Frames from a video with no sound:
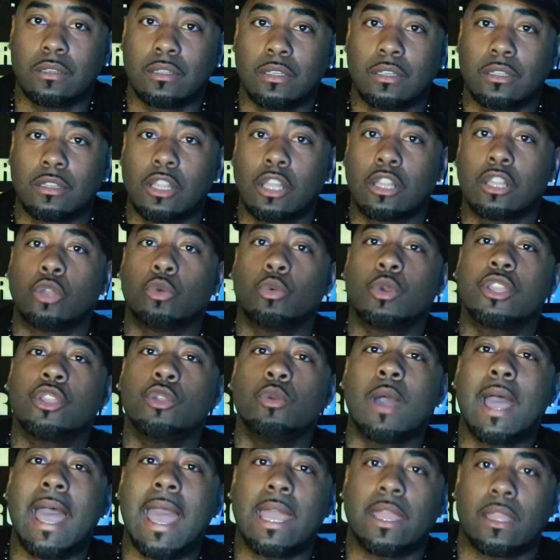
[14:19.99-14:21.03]
Lola, where
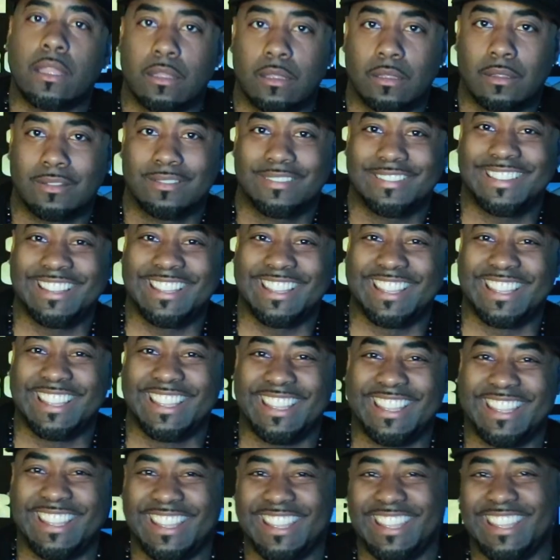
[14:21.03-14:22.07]
you at?
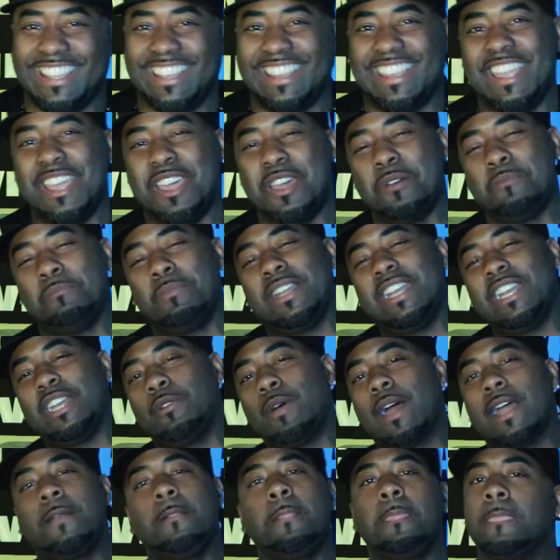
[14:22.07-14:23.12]
But
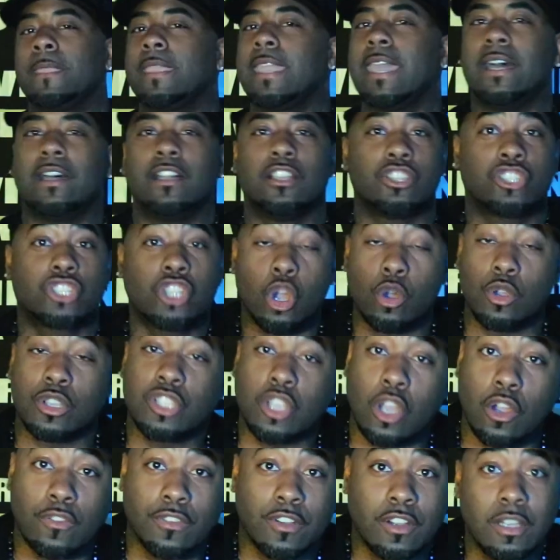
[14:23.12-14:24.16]
anyway, yeah, show is
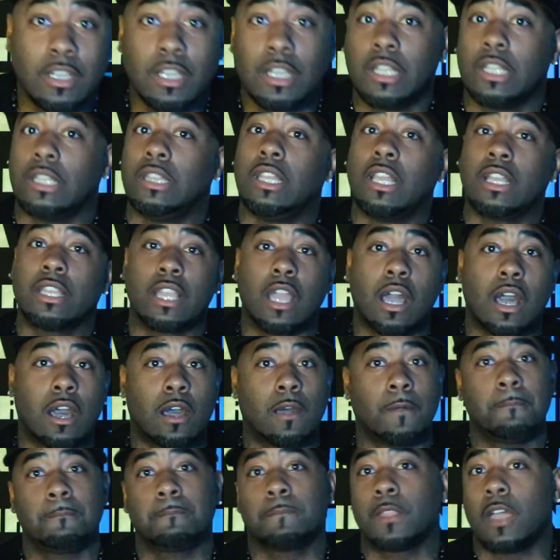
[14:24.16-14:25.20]
over. Love
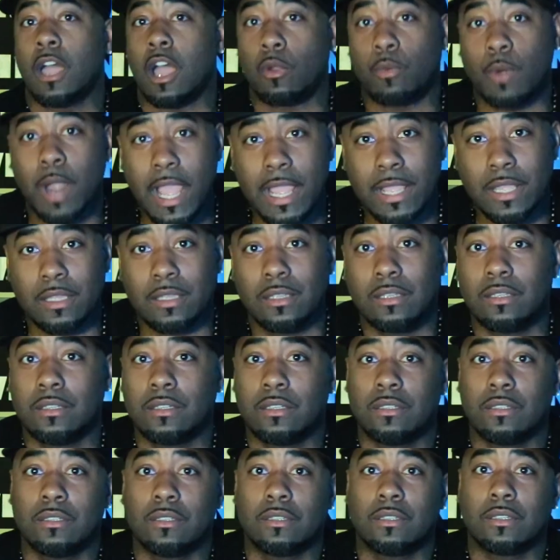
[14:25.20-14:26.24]
y'all. All right.
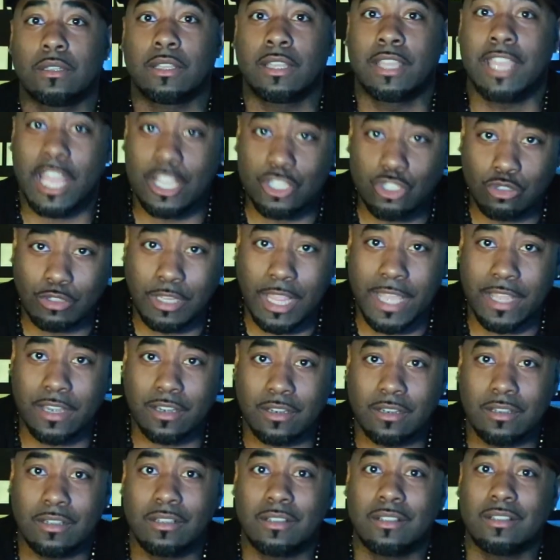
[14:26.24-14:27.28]
Catch you
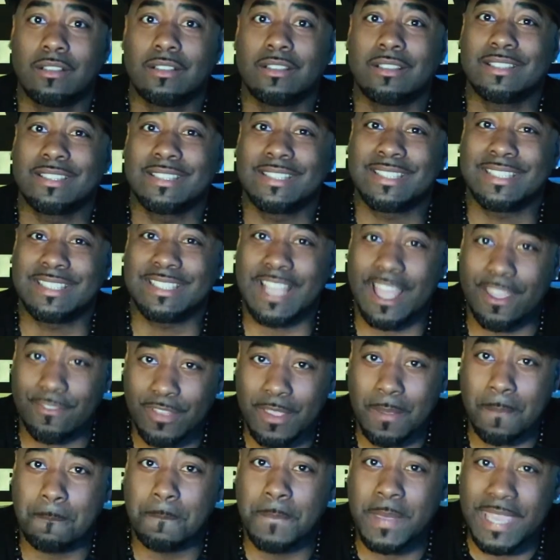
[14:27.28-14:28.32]
later.
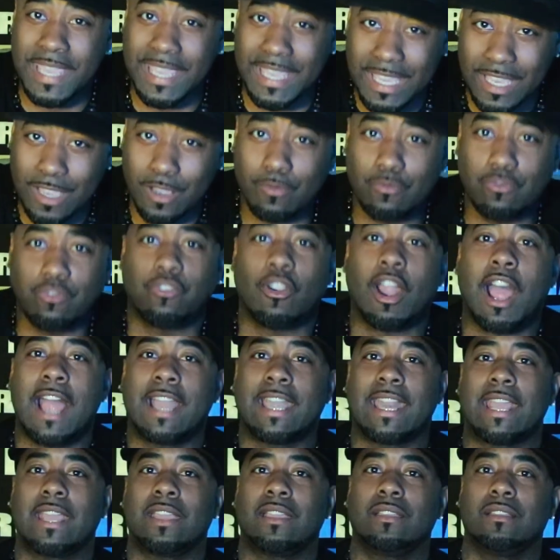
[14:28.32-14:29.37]
7 p.m.
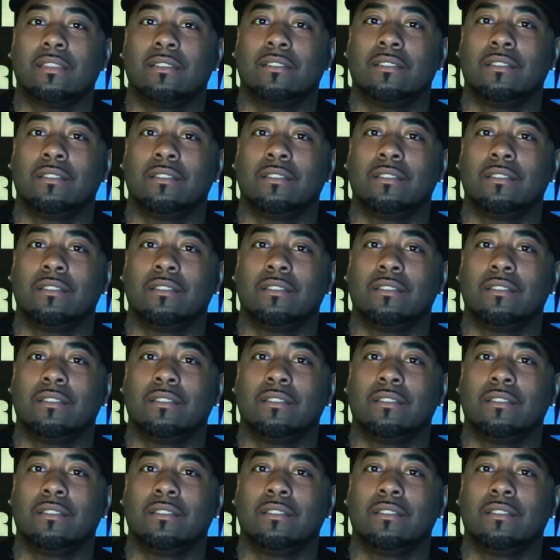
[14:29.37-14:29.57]
Friday.